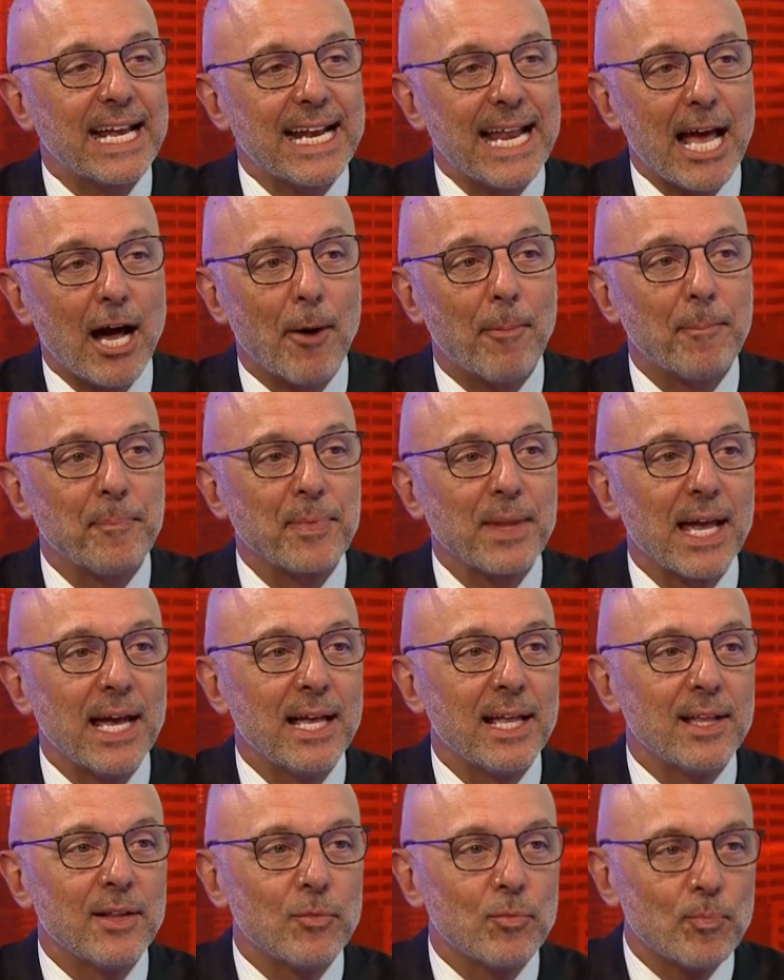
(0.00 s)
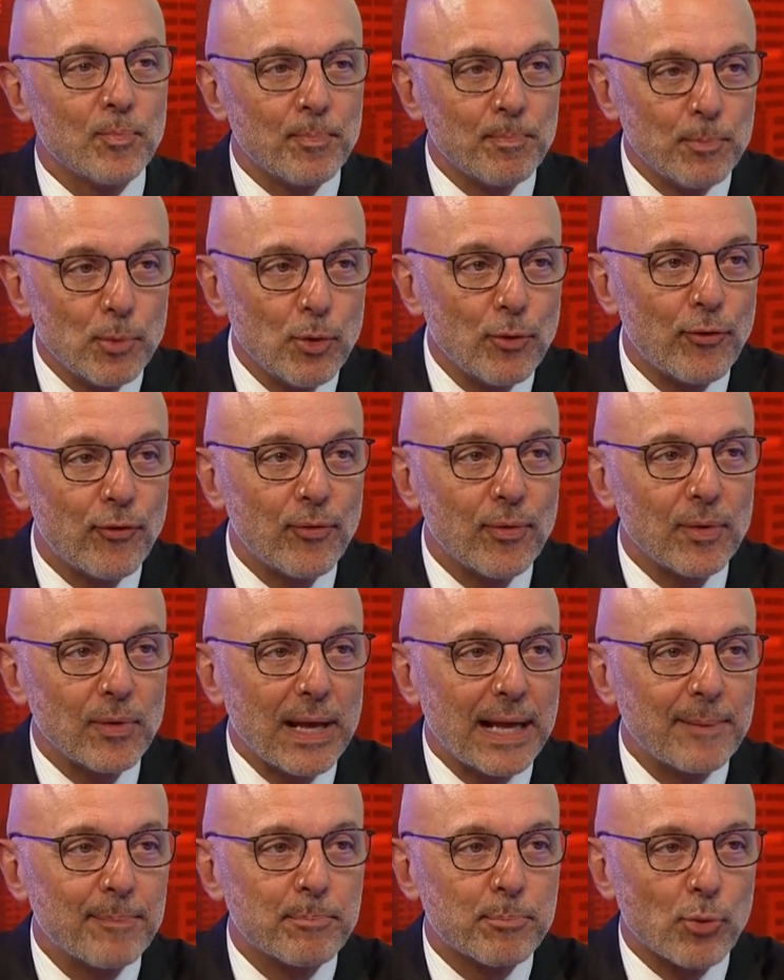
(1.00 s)
can help move
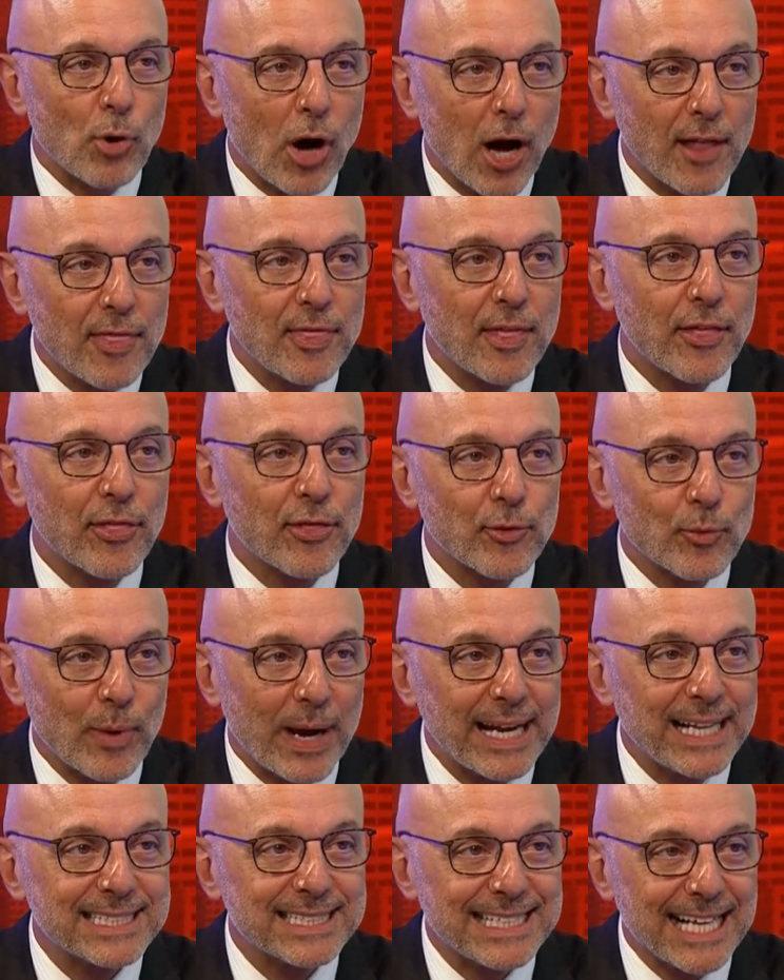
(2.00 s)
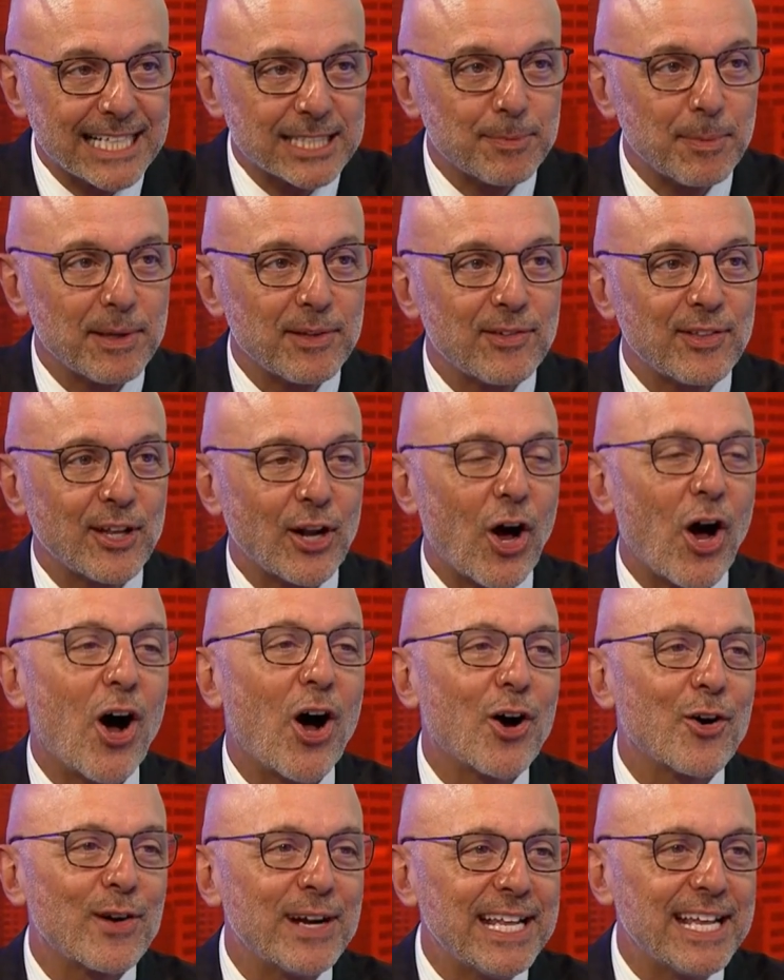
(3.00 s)
and broaden the threat assessments that
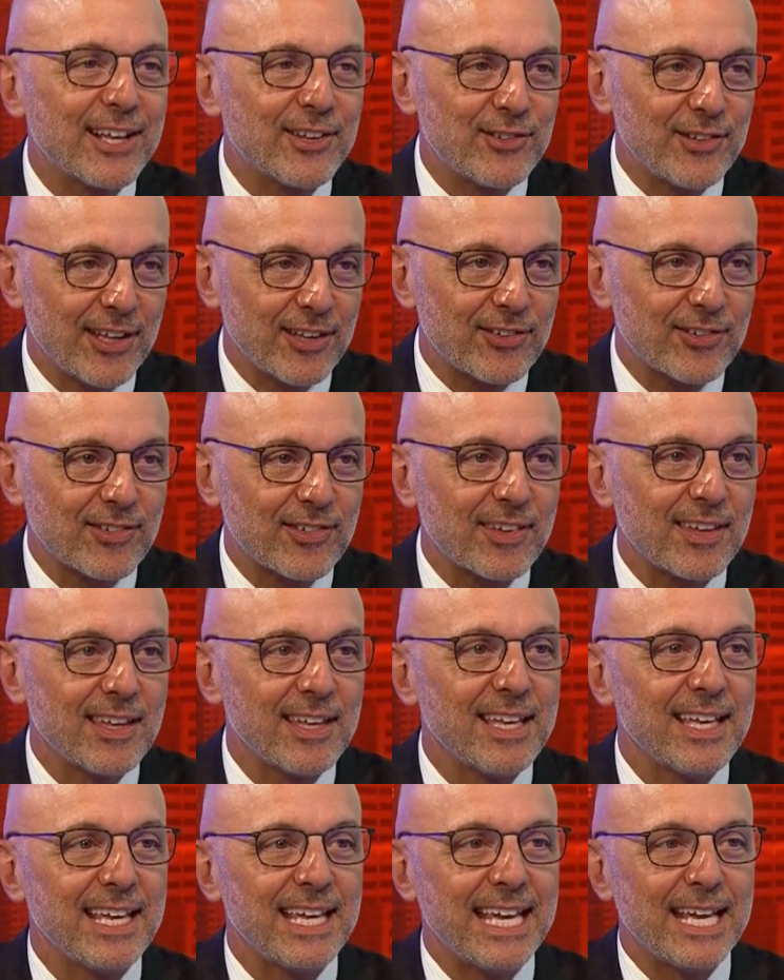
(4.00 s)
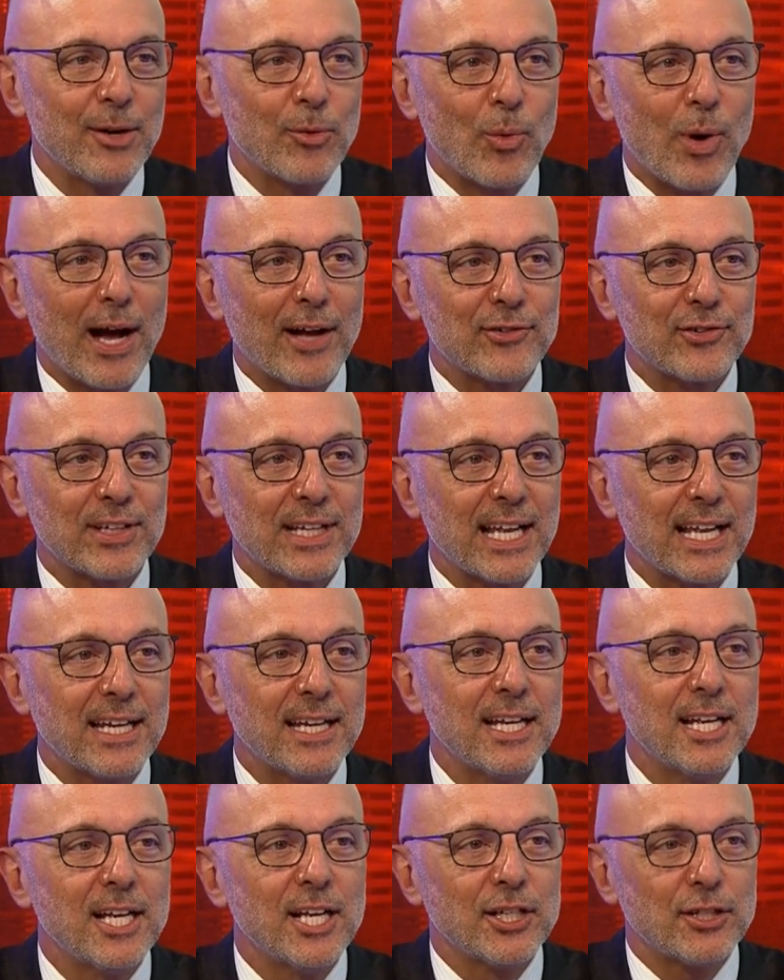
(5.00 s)
already exist in
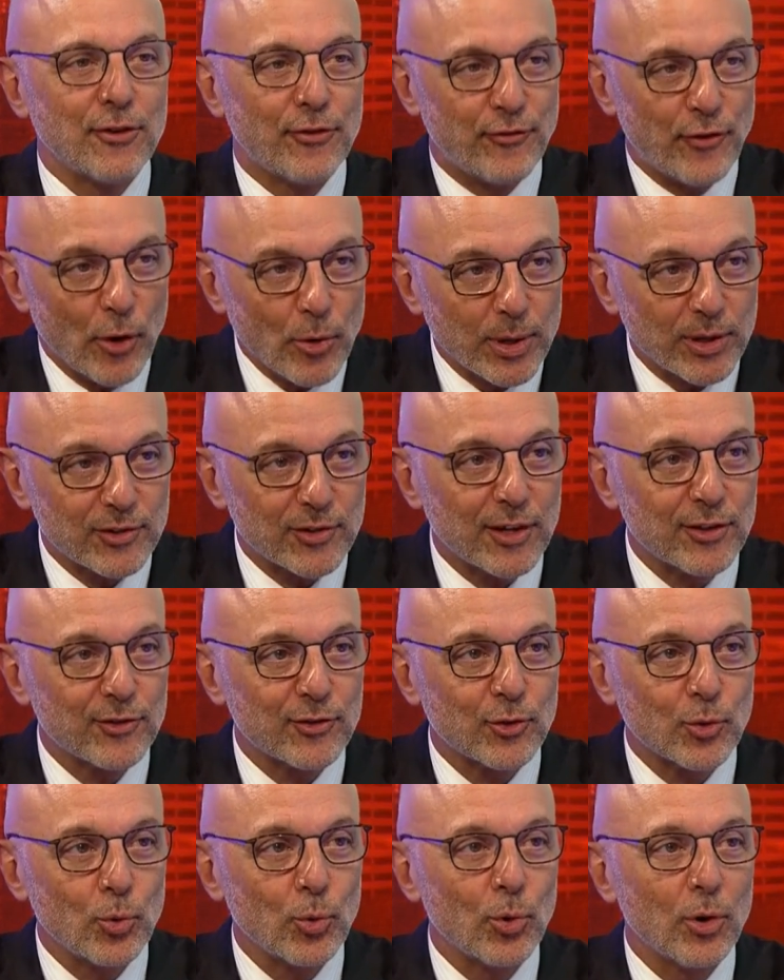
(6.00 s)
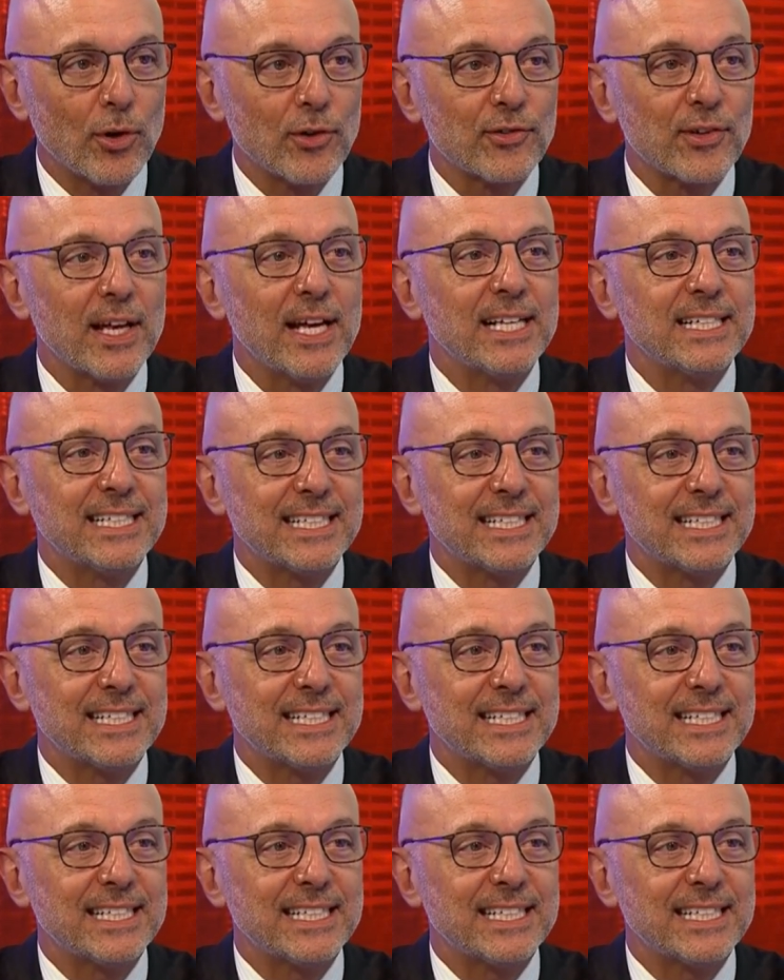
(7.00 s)
Washington to focus on schools,